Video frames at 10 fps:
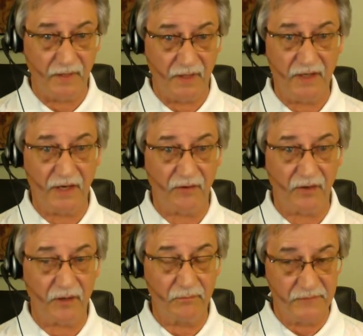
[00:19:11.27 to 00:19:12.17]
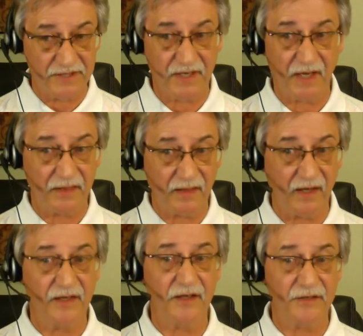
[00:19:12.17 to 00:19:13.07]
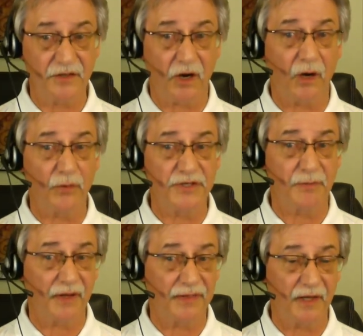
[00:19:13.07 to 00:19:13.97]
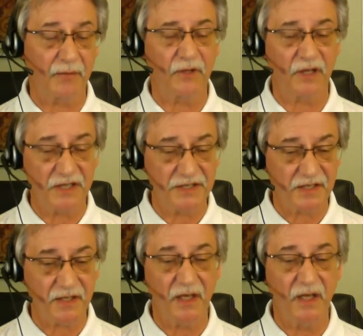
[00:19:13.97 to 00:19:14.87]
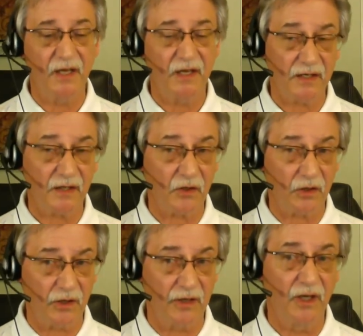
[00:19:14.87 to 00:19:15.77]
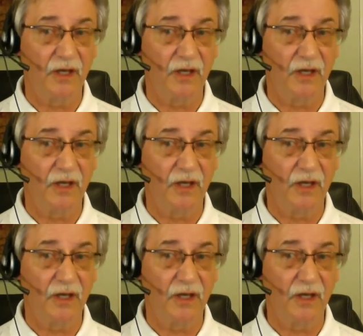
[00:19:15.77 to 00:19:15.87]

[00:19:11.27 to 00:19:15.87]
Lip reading: And never mistake that. It is always about them. Listen and learn.